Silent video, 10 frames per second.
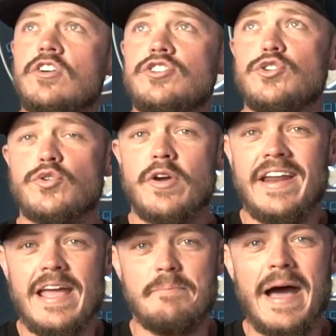to create
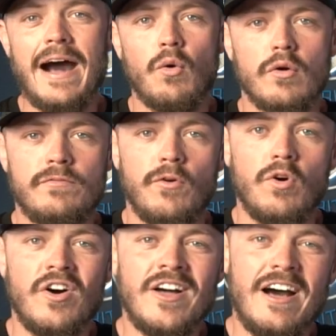a powerful,
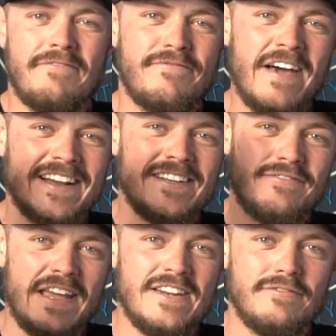
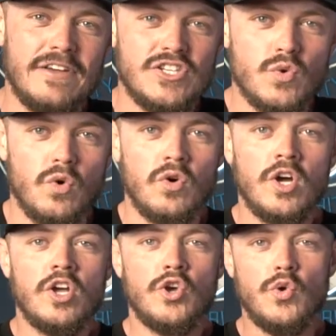effective individual
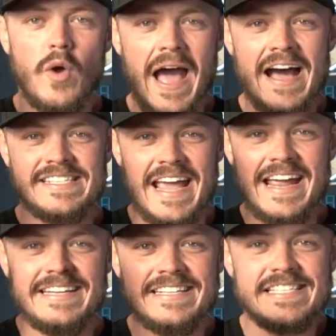who has
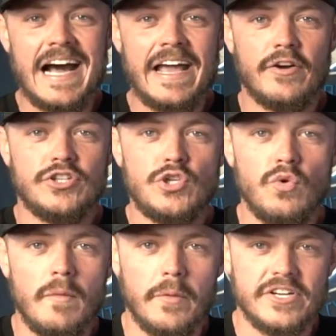a desire
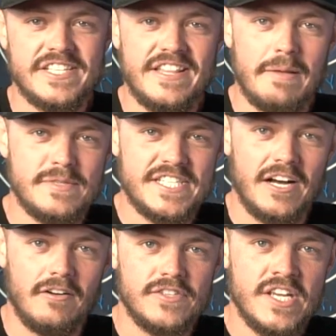to immerse
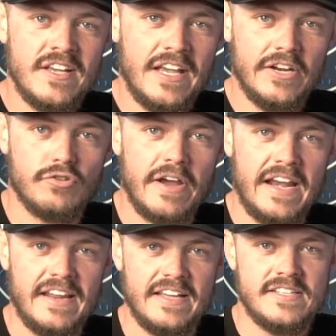themselves in
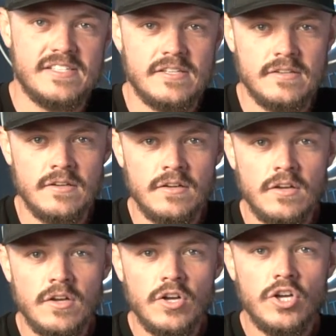greatness.
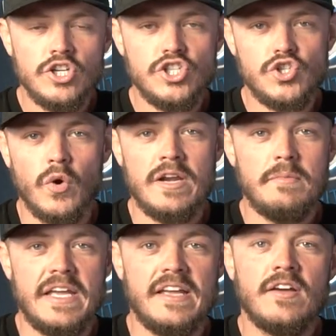Join
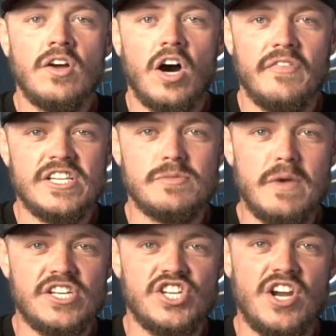me on this
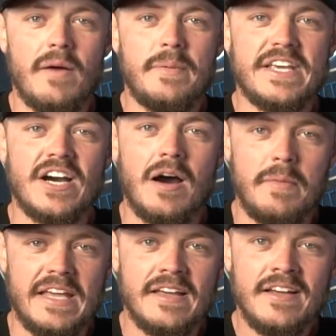mission of
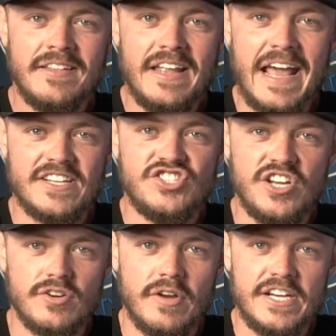becoming the next
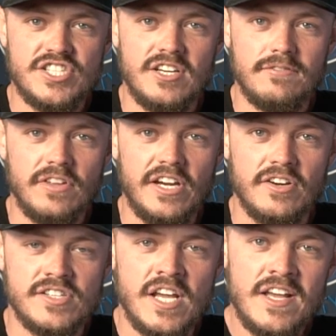generation of
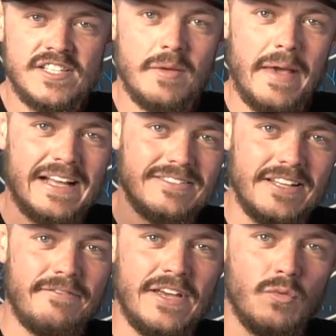leaders to make
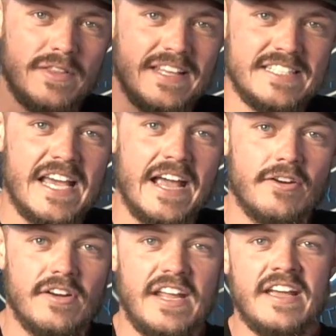living with
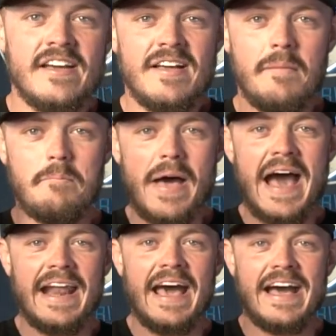integrity
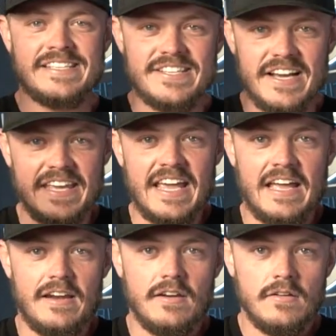badass
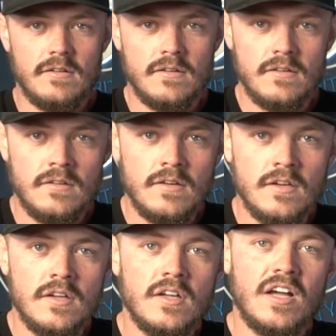again.
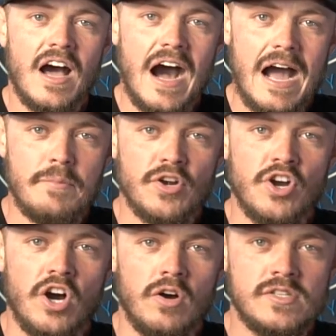I'm your
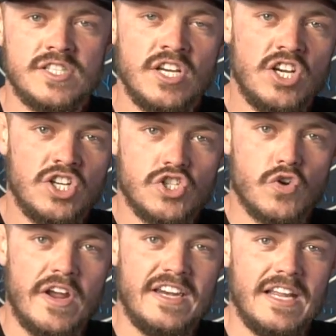host,
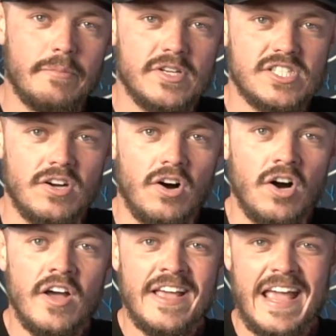Trent Niebersall,
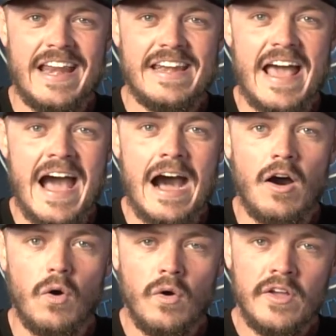and
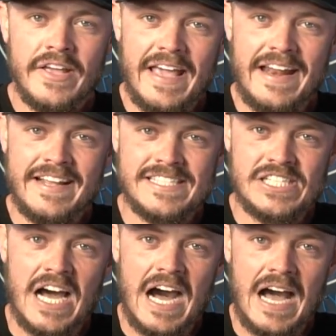now it is
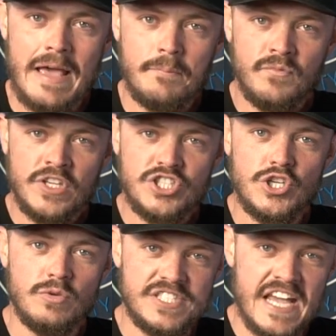time
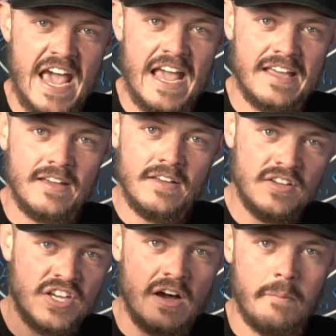to take
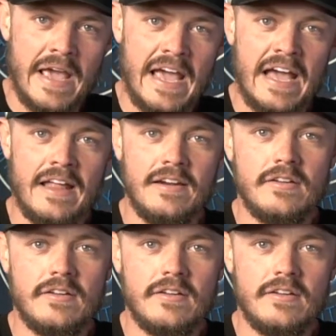command.